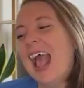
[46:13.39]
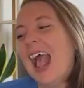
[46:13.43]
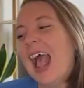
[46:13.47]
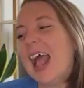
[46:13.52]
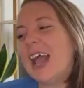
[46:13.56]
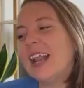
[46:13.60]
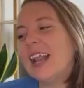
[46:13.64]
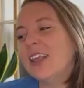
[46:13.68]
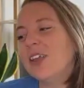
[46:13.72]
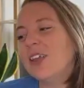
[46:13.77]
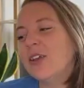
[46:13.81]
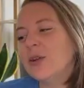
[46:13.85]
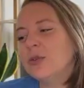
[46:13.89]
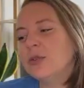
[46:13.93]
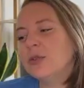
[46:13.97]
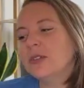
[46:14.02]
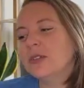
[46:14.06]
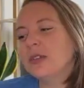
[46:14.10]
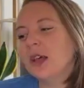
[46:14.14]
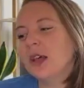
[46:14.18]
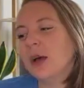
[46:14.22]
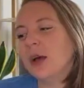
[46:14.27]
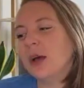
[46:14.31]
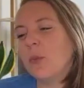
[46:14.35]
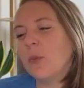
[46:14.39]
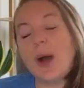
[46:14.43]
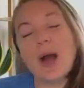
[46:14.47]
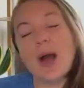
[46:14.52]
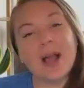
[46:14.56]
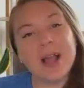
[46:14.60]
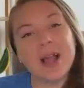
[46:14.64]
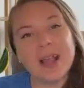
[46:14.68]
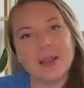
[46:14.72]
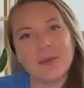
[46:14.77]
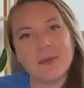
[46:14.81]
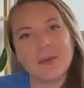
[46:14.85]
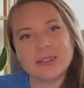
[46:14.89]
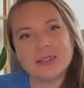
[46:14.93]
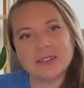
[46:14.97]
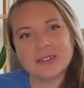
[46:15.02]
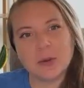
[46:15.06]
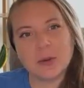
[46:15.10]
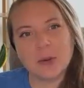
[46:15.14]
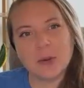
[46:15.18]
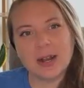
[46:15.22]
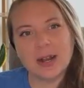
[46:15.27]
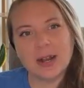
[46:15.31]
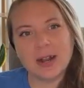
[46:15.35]
And he goes, why? What's
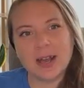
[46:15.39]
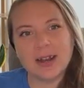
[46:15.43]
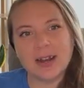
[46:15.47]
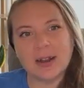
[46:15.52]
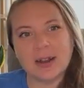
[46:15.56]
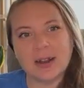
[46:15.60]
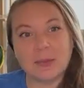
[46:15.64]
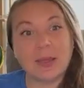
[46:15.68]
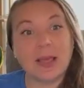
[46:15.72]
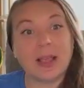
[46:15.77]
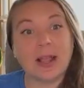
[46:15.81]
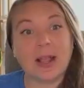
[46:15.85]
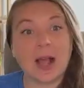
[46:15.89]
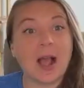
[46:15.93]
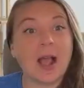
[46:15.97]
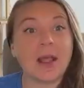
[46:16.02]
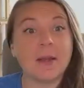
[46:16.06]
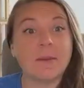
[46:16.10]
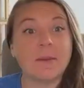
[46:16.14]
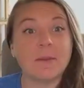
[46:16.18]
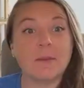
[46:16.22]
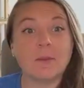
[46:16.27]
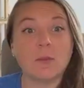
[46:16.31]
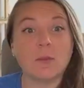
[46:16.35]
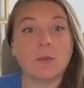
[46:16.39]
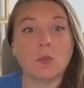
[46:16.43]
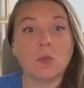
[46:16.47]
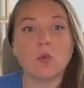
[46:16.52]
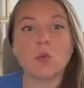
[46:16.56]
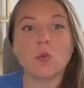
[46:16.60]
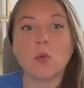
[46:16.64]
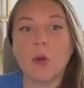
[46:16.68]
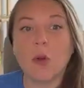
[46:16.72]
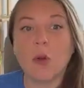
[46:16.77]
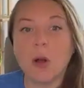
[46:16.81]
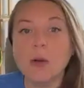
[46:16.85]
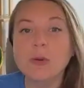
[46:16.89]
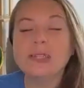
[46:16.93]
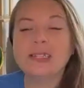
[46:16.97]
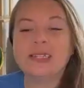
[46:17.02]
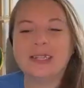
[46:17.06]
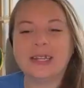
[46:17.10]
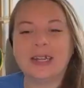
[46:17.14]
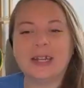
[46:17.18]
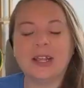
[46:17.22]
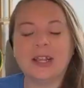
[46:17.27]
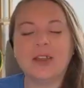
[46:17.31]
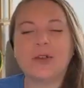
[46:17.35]
going on? I'm like, I'm
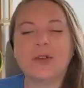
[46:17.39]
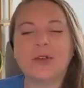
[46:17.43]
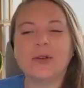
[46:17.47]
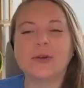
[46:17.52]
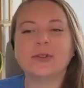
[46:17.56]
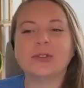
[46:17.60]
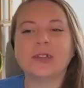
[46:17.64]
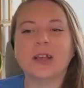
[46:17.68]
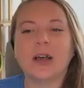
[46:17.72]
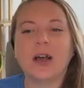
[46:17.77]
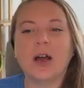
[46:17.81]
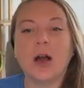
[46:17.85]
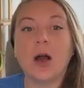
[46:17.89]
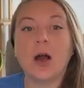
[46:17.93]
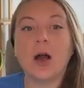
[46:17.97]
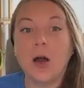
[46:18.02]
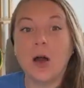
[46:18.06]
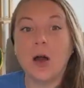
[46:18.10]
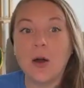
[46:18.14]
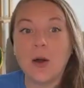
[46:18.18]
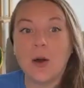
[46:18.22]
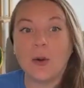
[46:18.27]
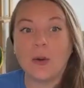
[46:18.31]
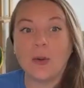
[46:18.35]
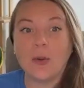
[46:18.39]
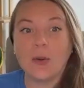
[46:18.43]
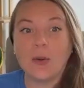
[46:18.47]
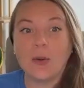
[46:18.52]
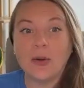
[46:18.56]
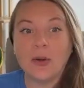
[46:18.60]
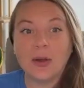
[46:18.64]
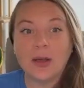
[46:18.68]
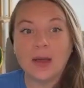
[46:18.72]
roasting. He goes, oh,